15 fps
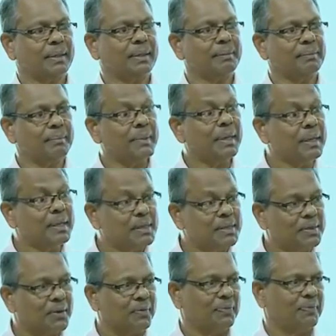
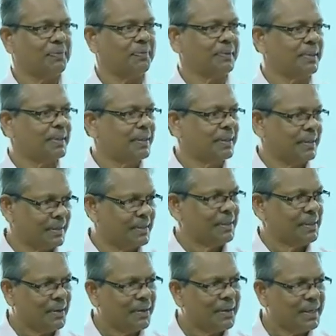means of
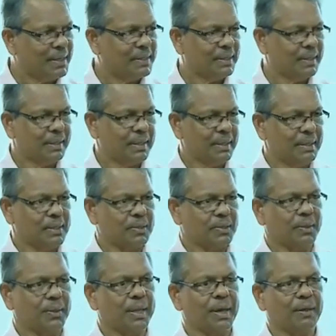knowledge.
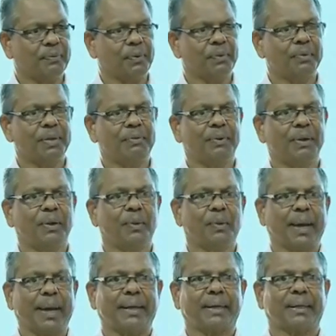So therefore we will
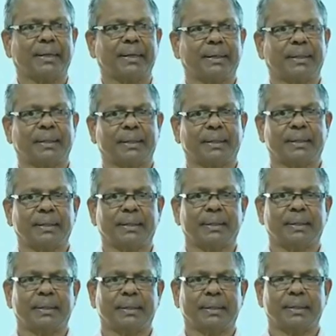look at
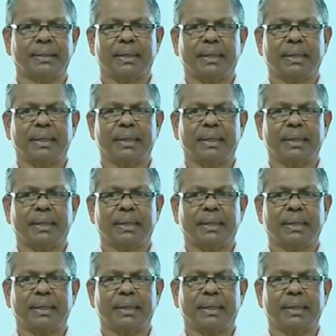the